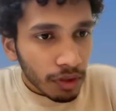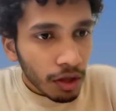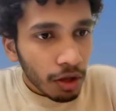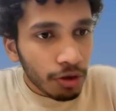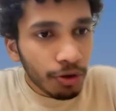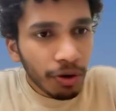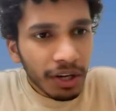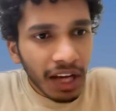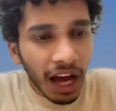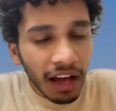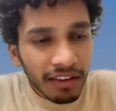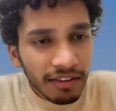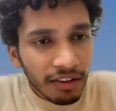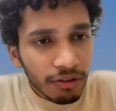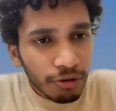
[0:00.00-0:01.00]
Your
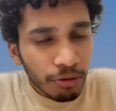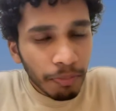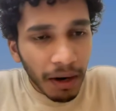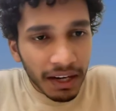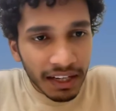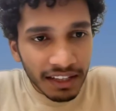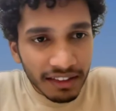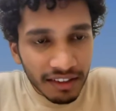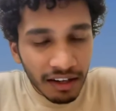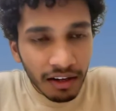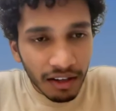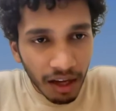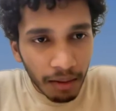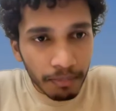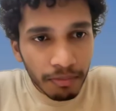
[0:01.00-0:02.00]
task is to
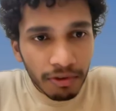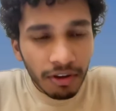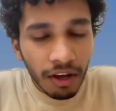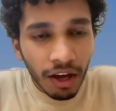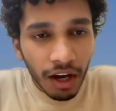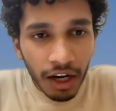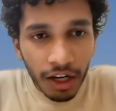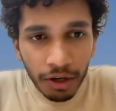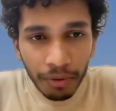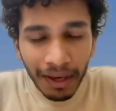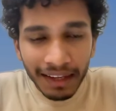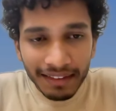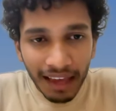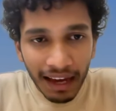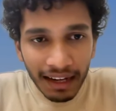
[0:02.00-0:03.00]
partition nums into
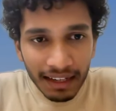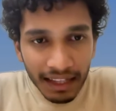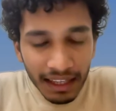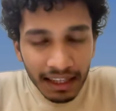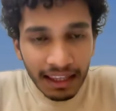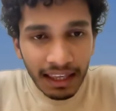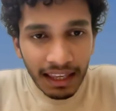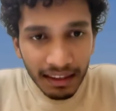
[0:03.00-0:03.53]
exactly k